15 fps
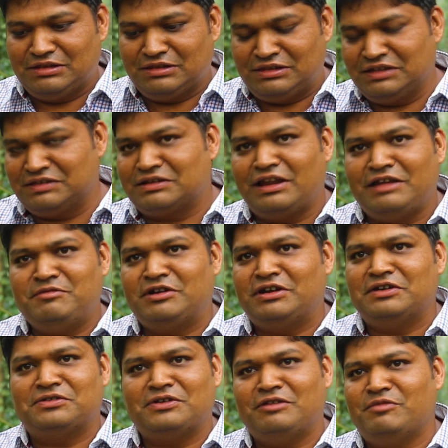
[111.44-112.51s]
this
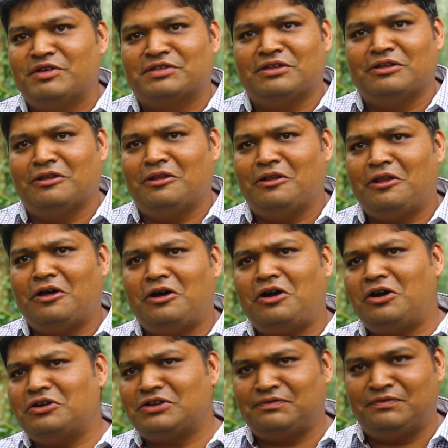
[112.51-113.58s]
climate and soil makes a
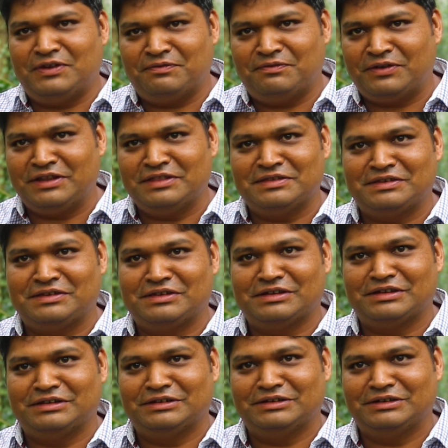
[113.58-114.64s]
lot of difference
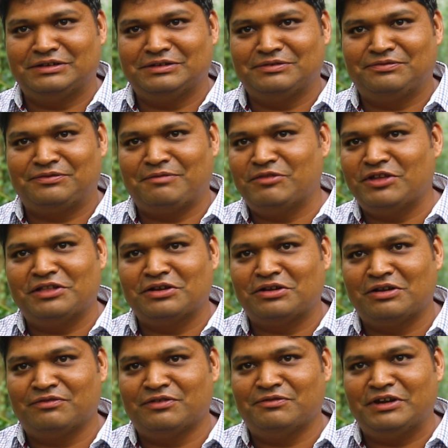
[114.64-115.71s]
from the other
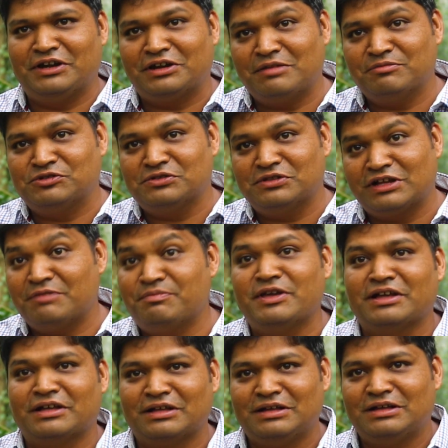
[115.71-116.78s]
coffee when it comes to the cupping.